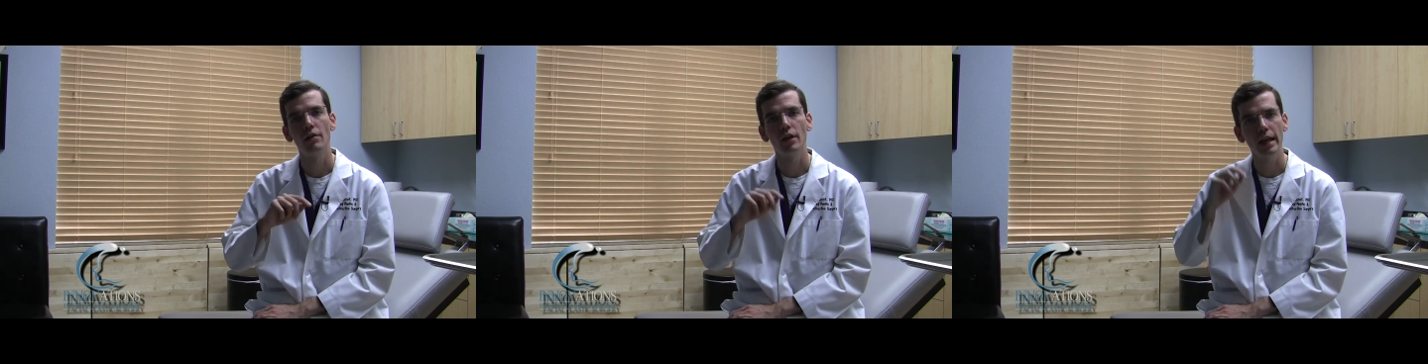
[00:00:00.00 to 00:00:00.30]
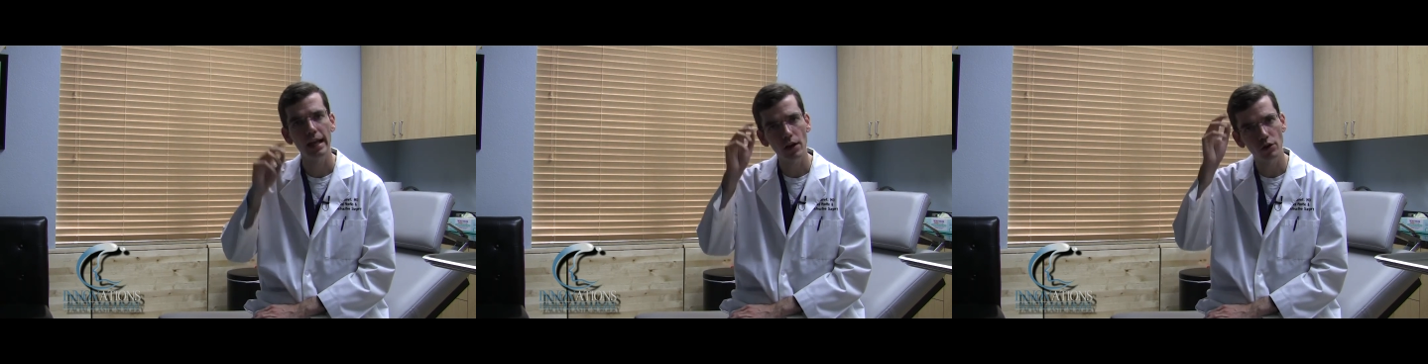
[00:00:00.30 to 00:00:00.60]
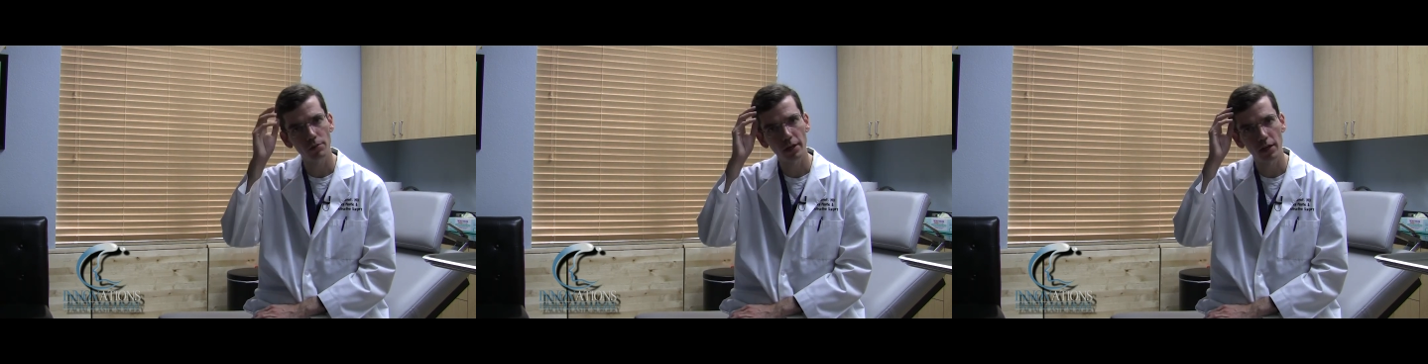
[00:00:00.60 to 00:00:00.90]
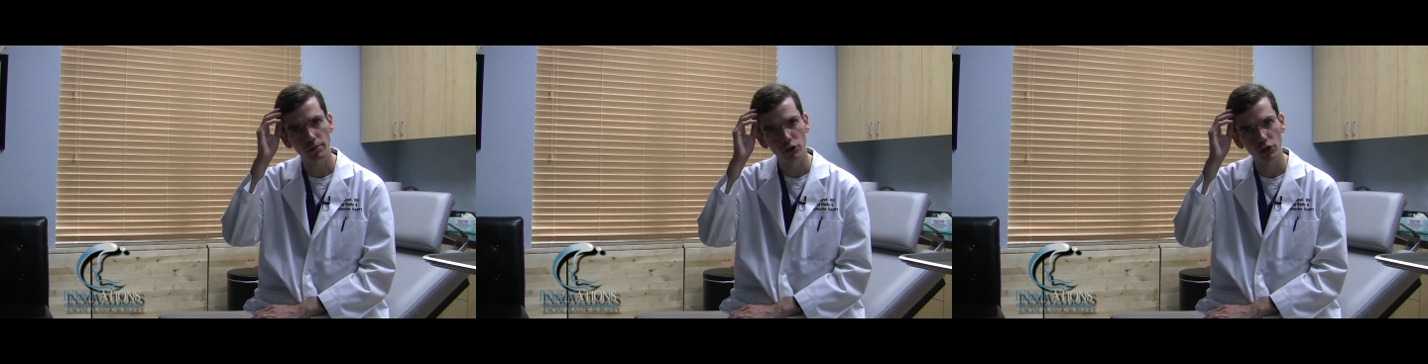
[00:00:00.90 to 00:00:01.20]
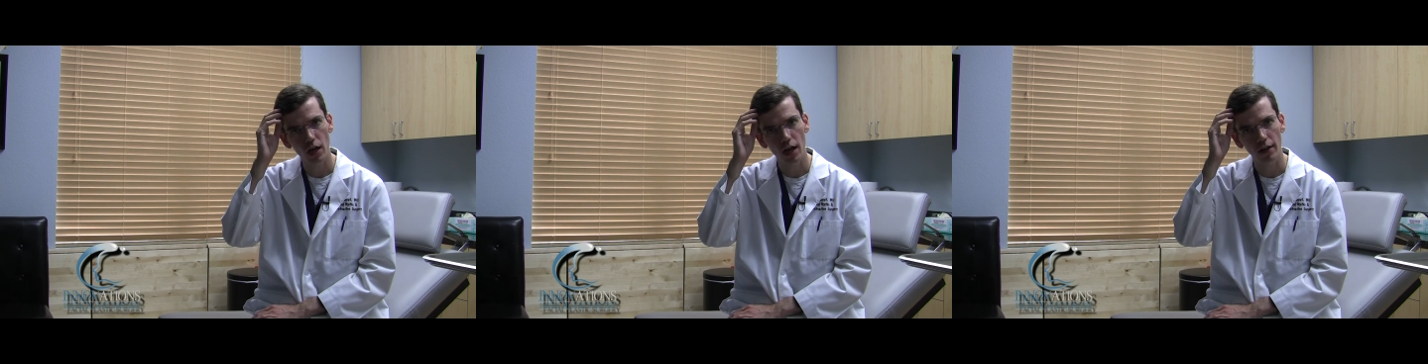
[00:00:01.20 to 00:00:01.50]
the hairs become
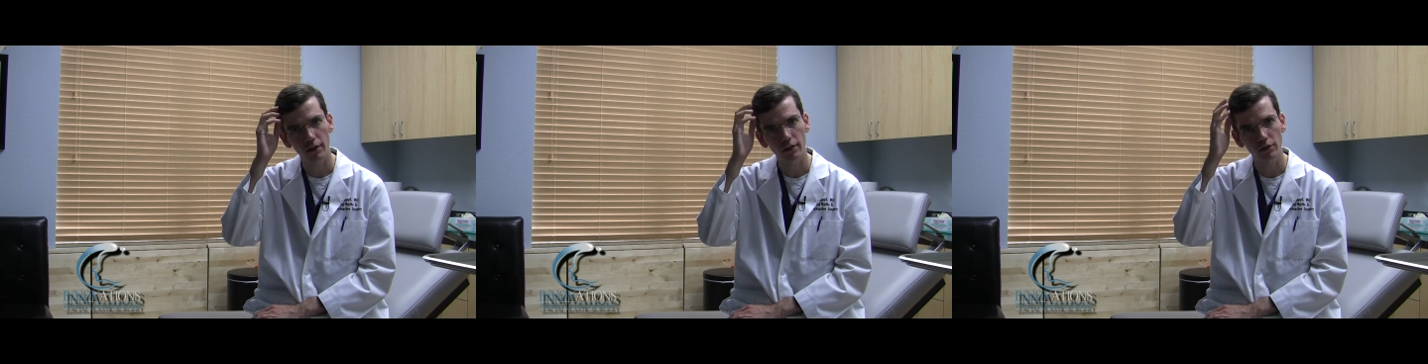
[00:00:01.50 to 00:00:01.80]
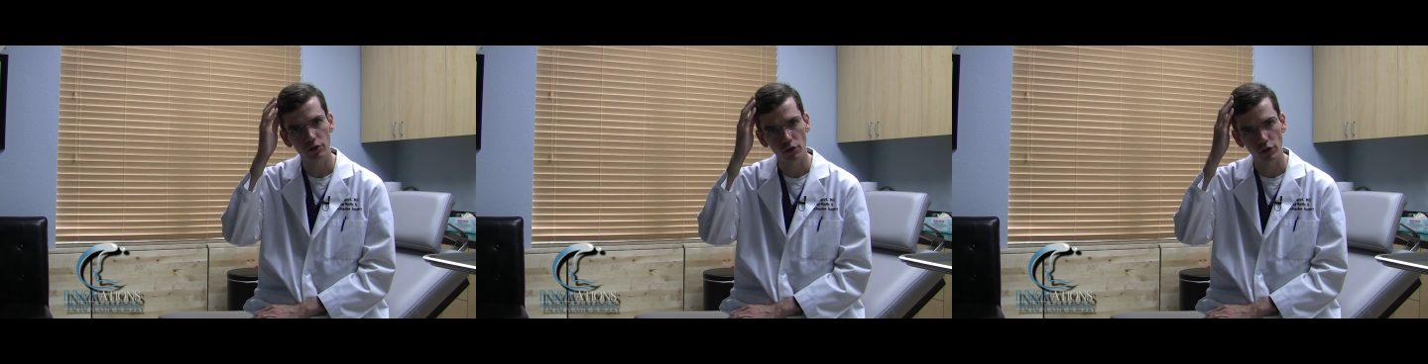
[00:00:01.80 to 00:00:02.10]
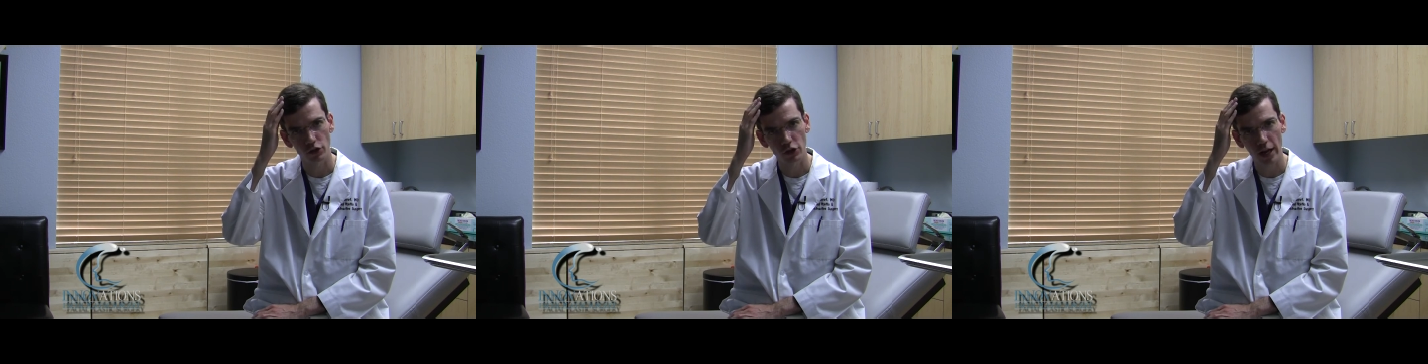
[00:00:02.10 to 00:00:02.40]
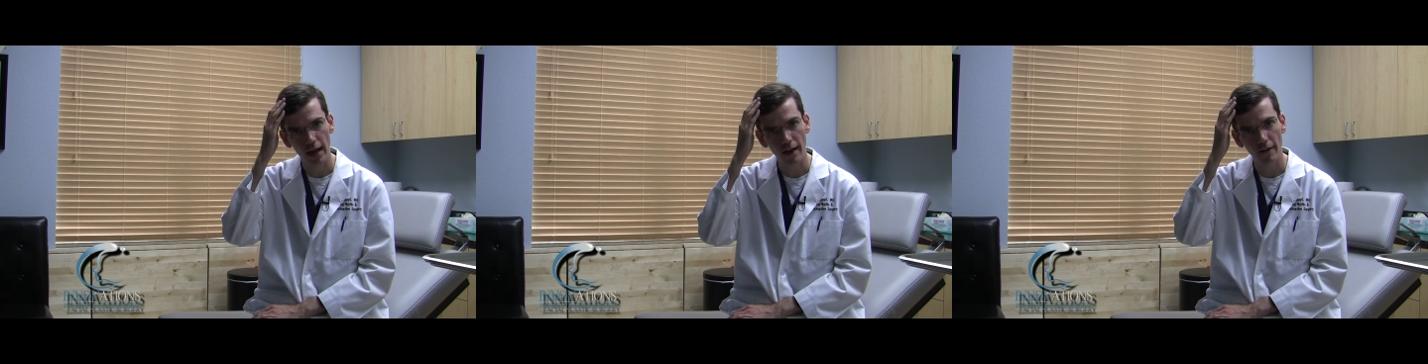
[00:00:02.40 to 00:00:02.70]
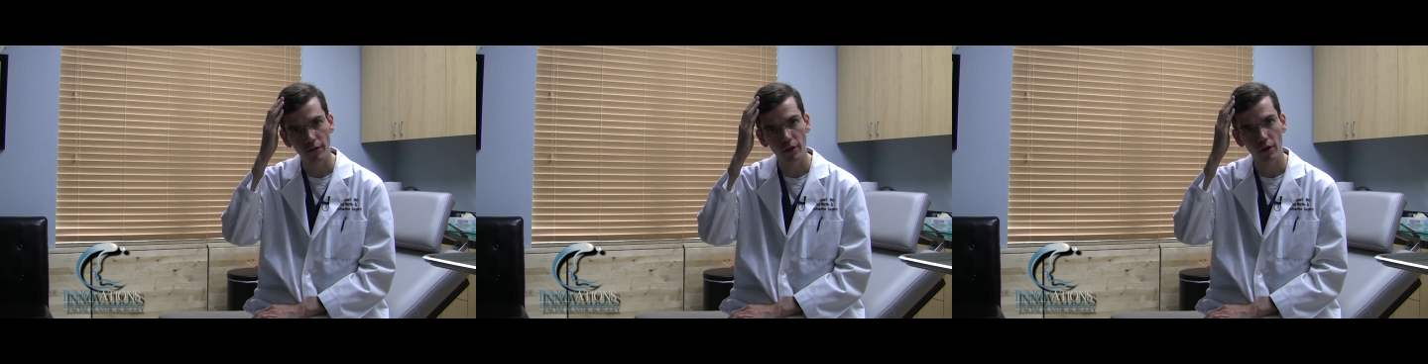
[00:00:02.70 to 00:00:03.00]
shocked, so the
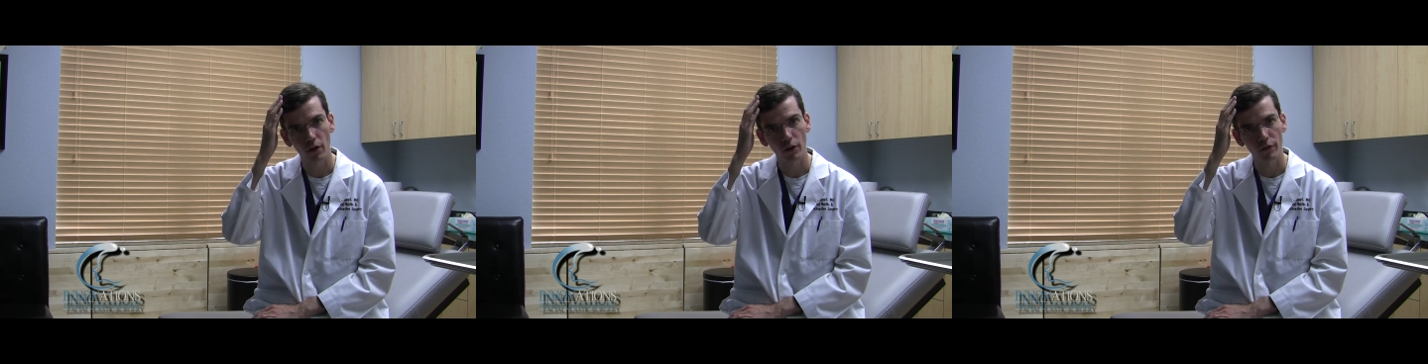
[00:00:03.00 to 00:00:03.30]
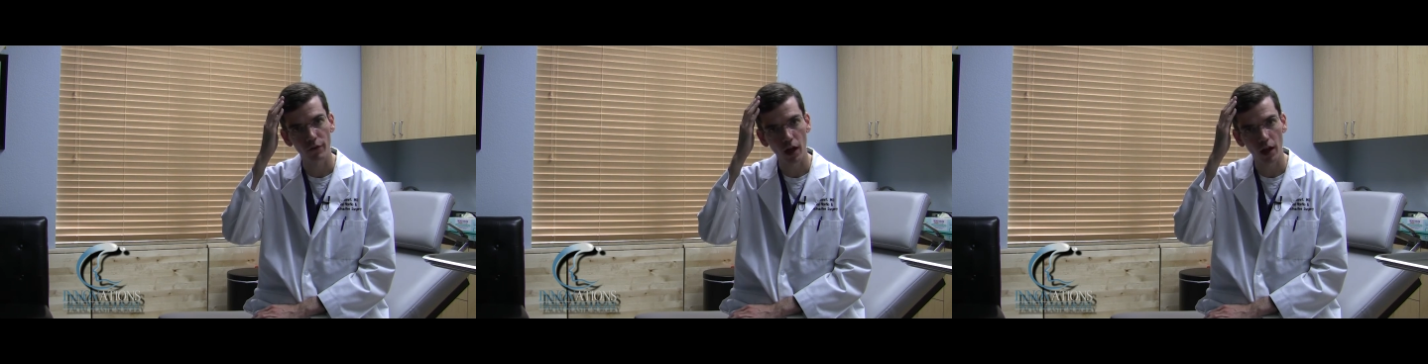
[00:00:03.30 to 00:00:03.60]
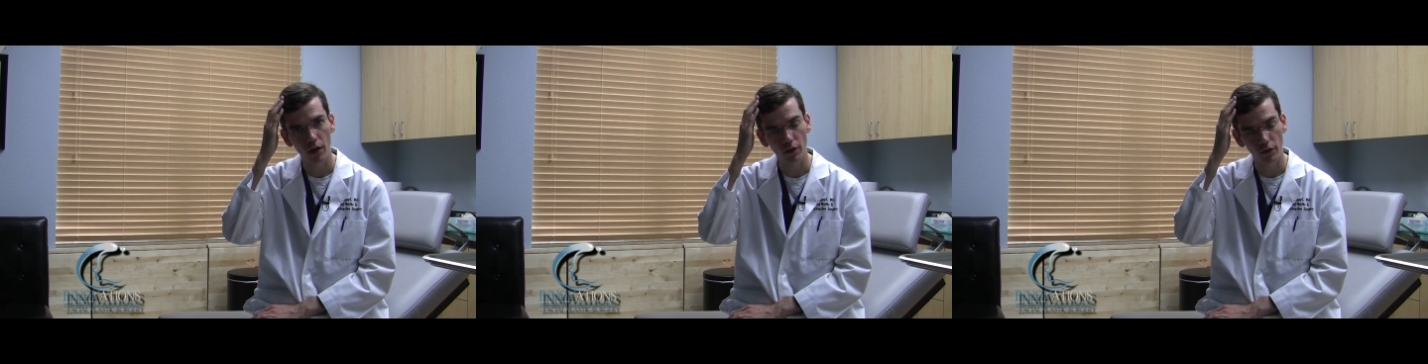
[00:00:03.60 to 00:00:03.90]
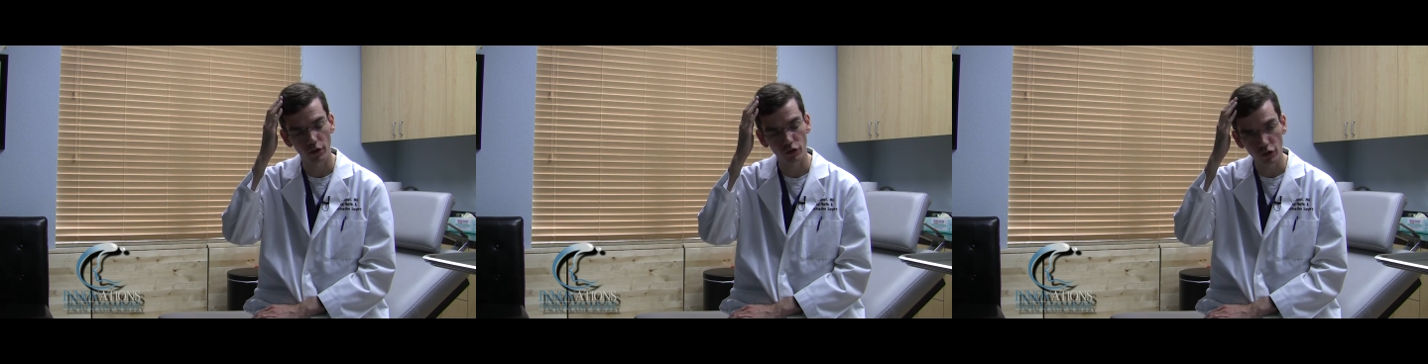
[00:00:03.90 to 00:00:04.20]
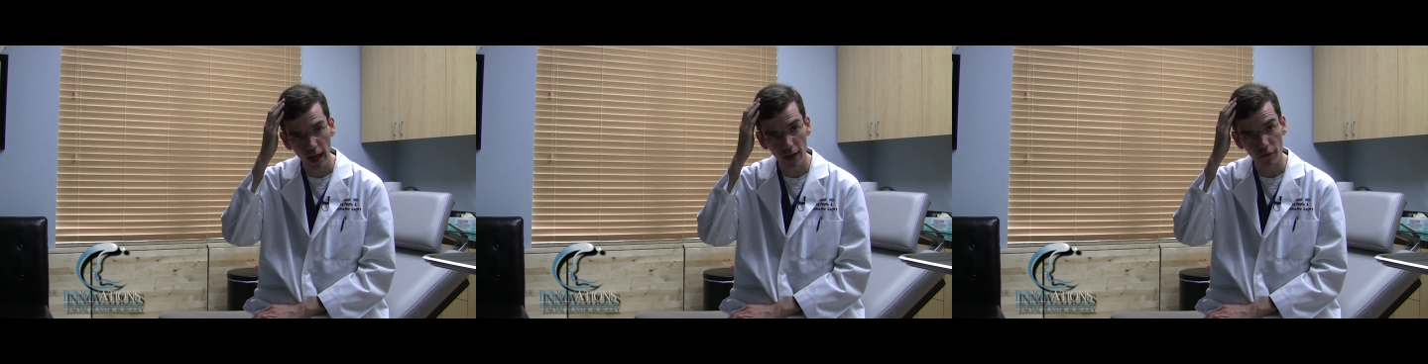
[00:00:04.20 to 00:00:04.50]
shaft or the, uh, the
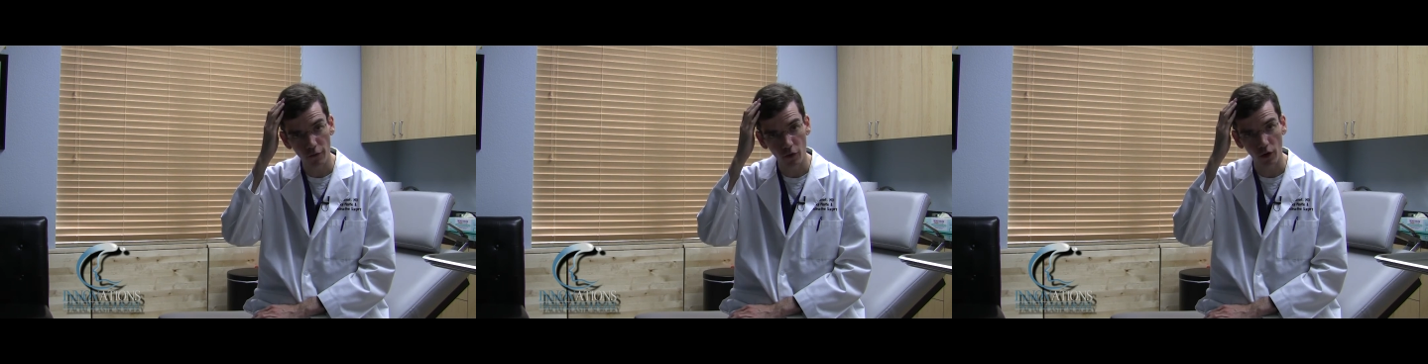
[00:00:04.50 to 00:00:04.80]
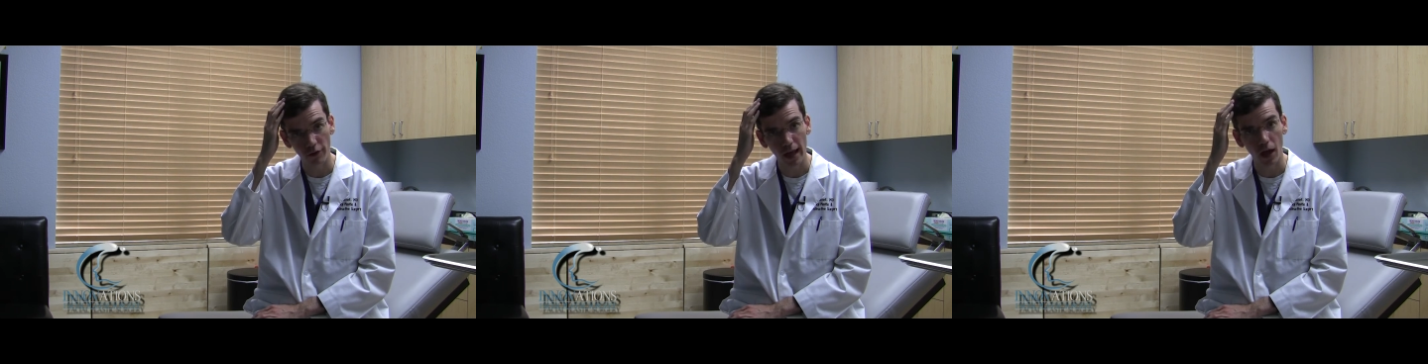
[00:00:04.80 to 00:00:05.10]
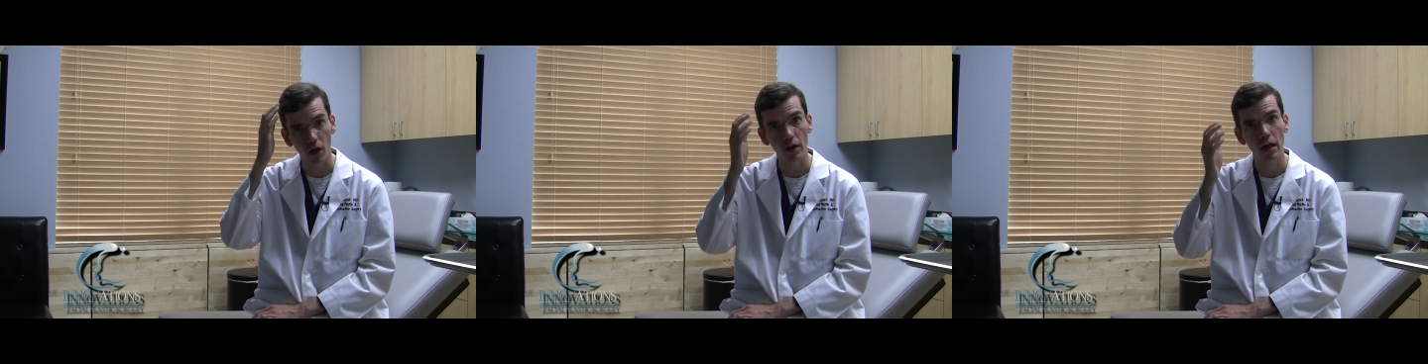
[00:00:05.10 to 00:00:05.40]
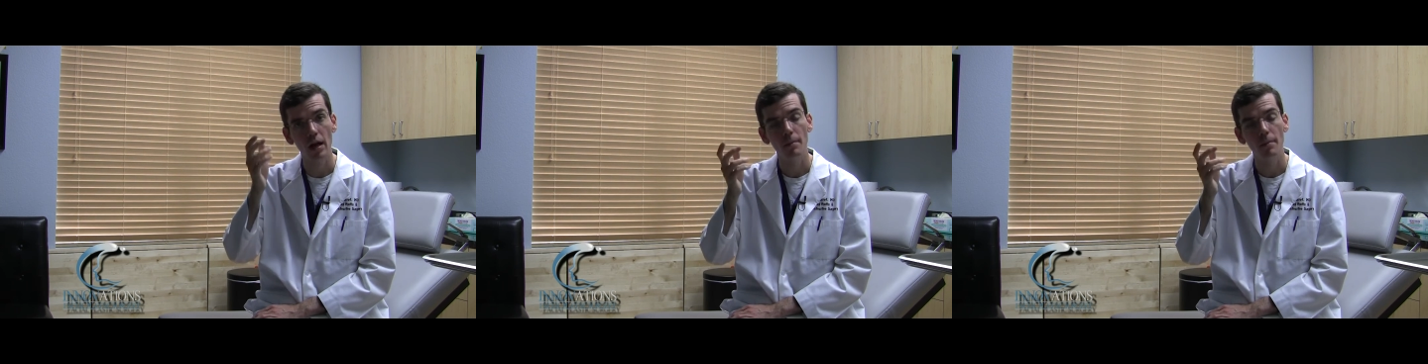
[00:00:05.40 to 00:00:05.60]
shaft falls out,